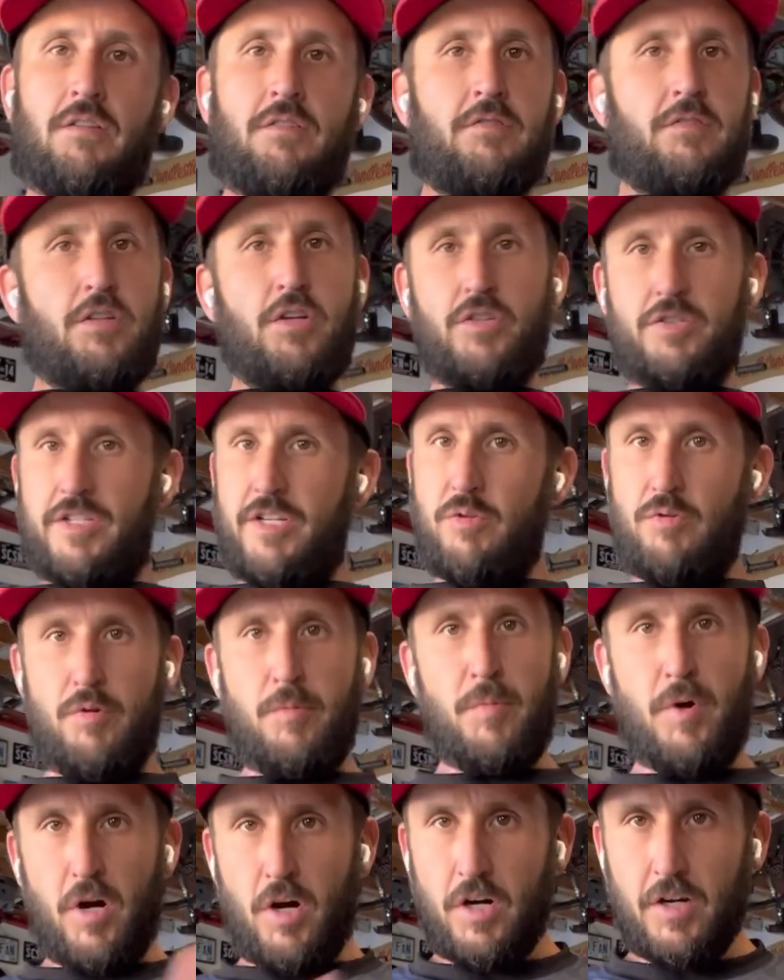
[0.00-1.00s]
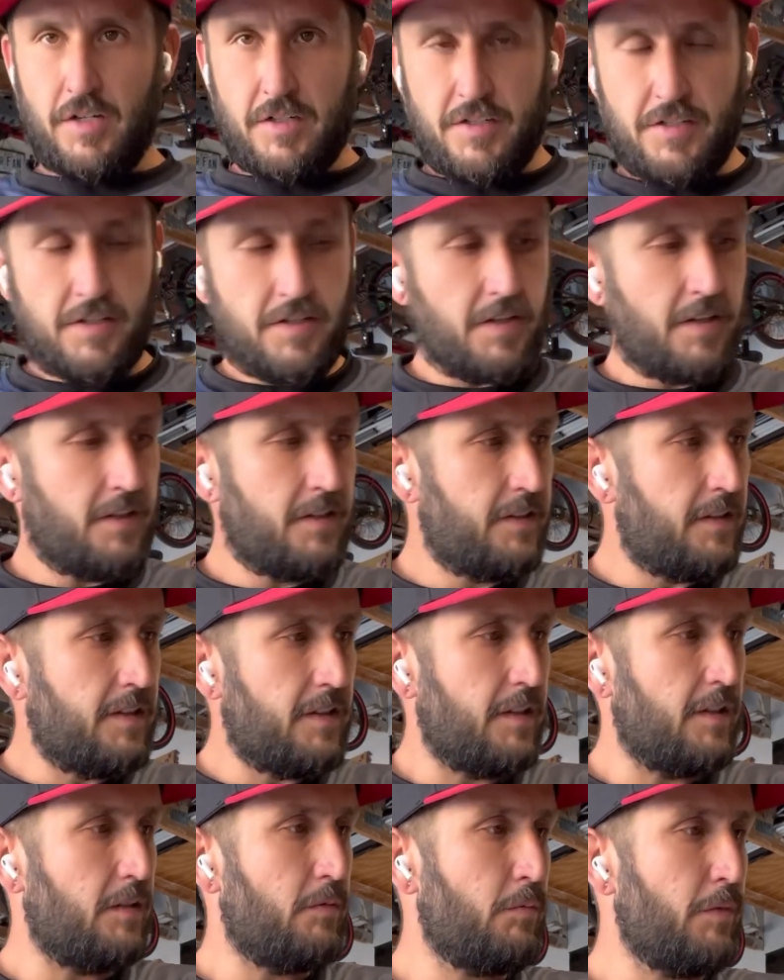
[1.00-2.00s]
remarks,
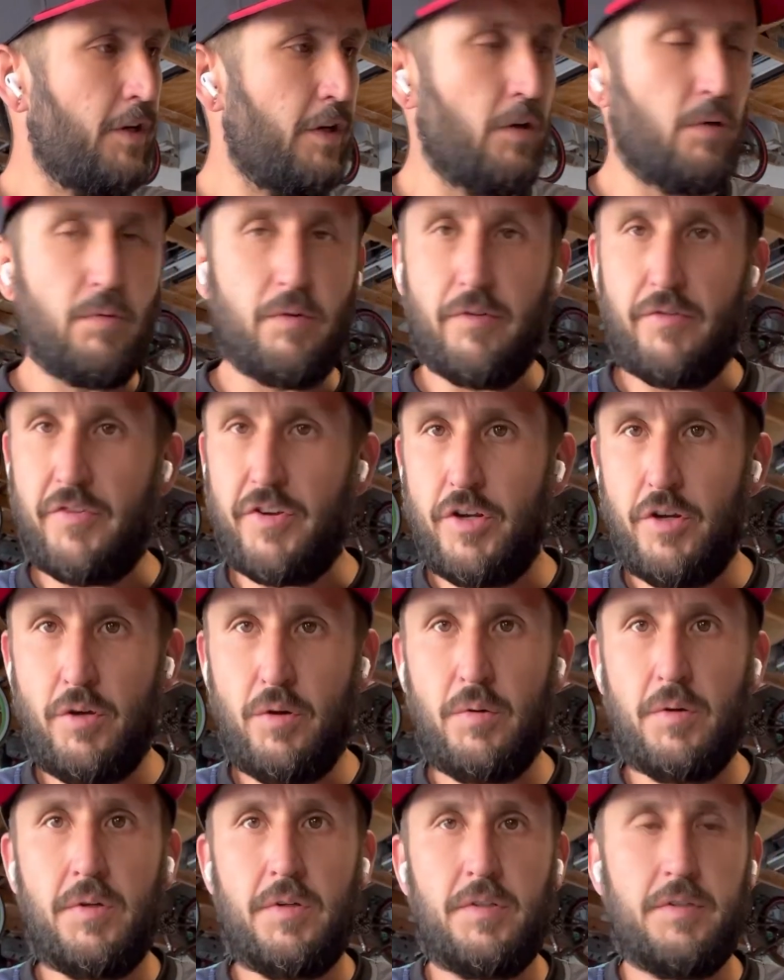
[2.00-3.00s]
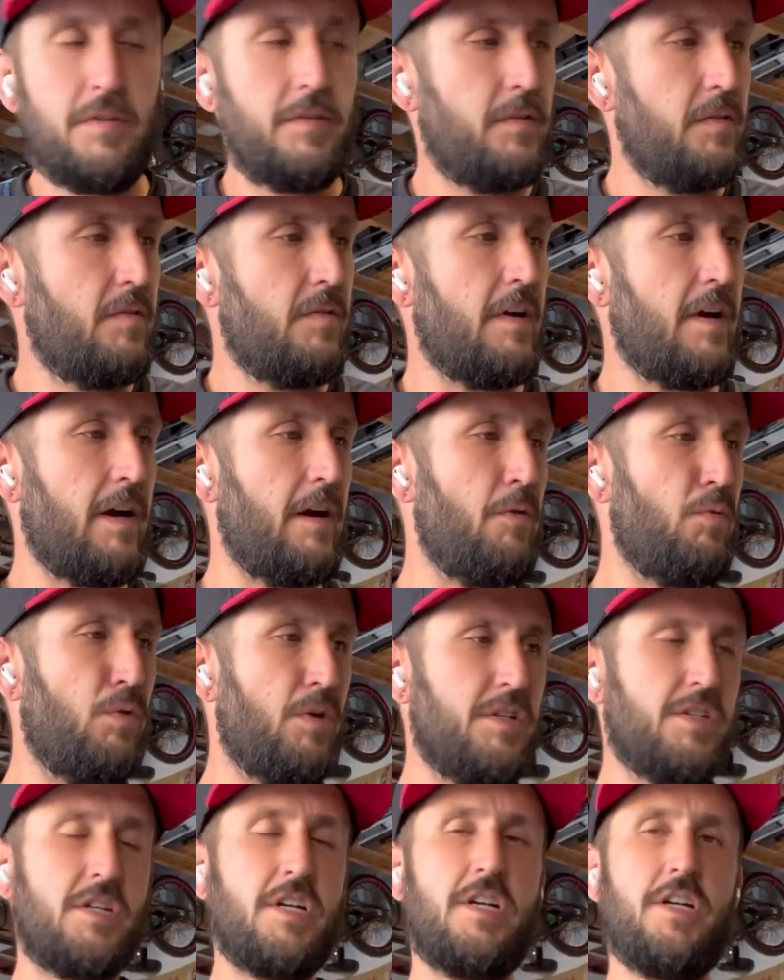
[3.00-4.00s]
review, I
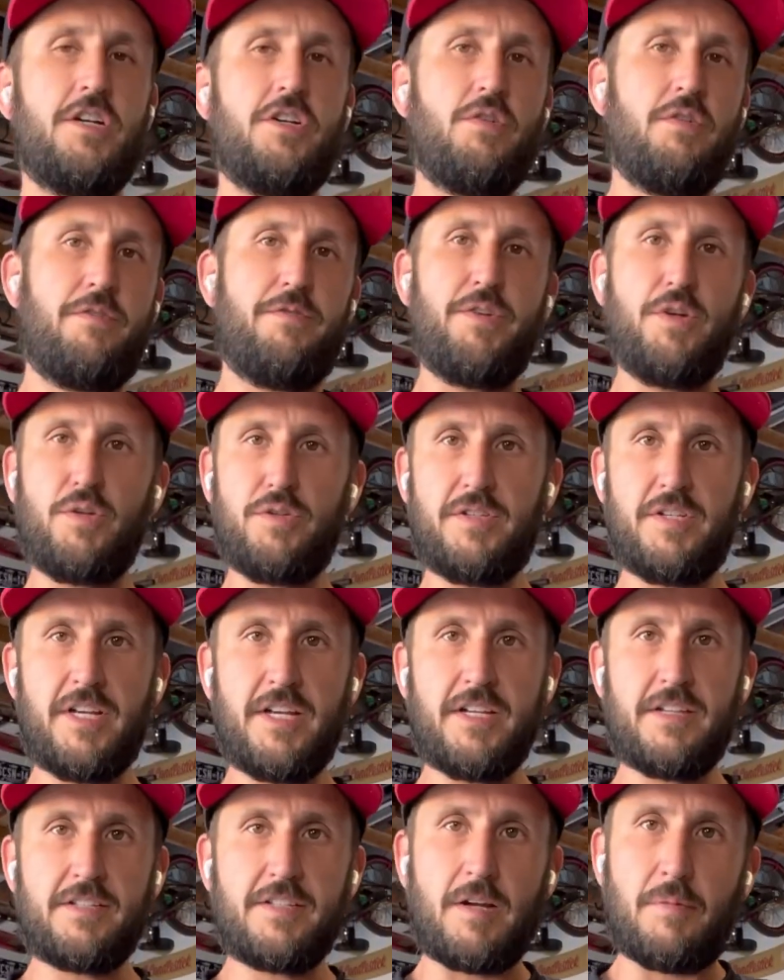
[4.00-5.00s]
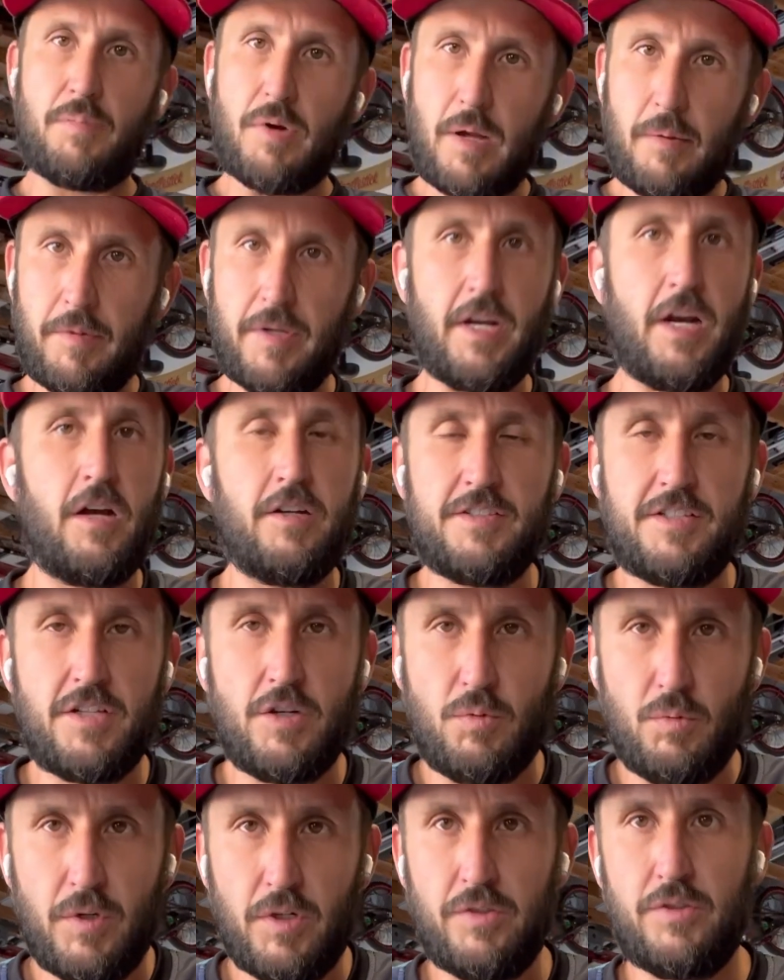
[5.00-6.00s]
was gonna do a field test. I
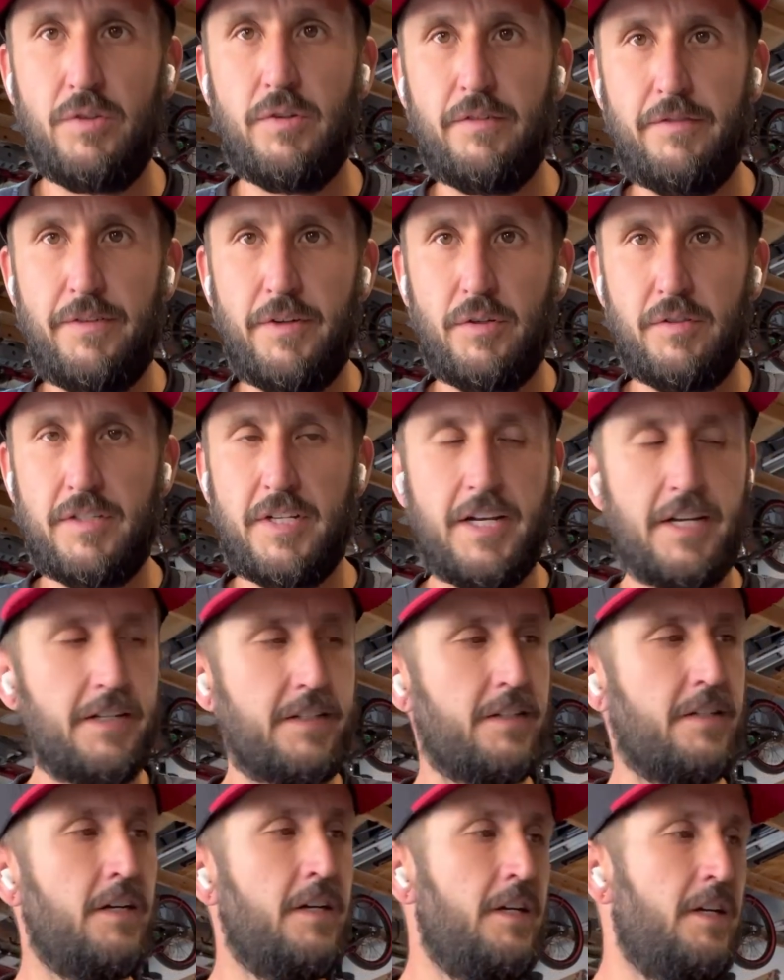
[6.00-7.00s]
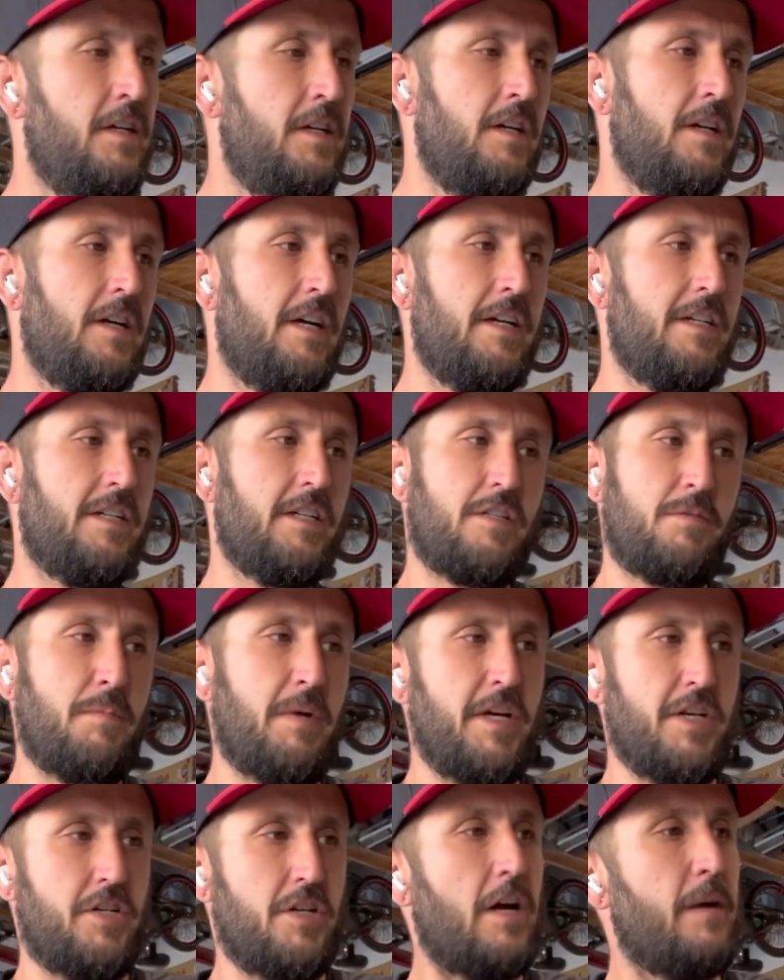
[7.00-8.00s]
still will do a field test. I just
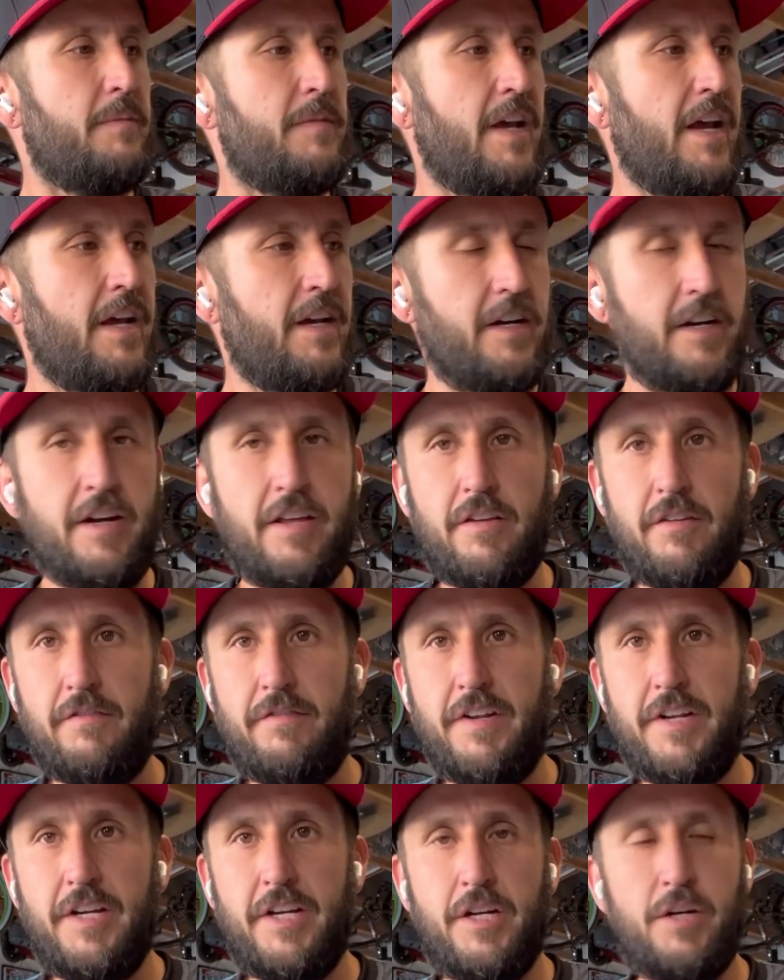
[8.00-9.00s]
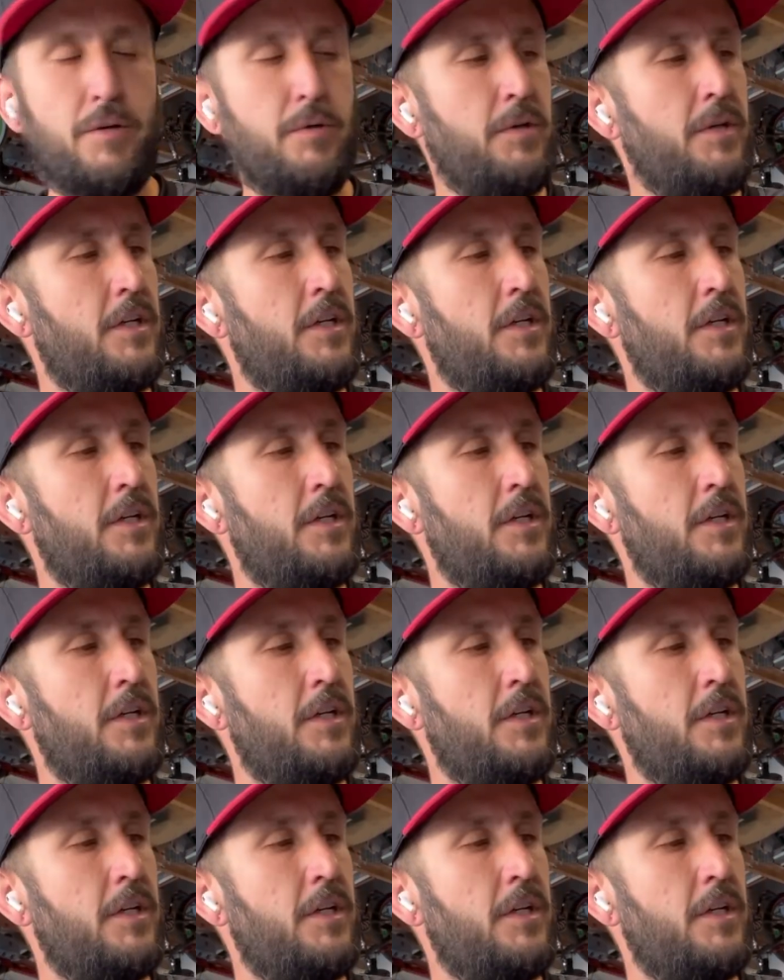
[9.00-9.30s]
might drop that in another video.